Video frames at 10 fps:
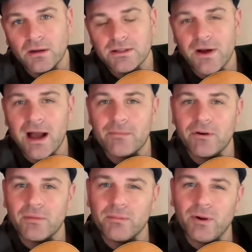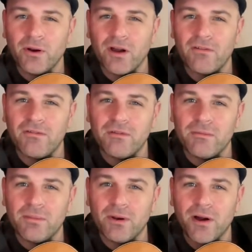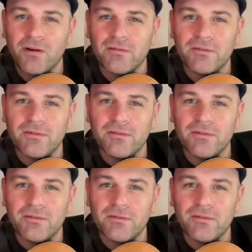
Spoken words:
so hammer-on, pull-off, pull-off.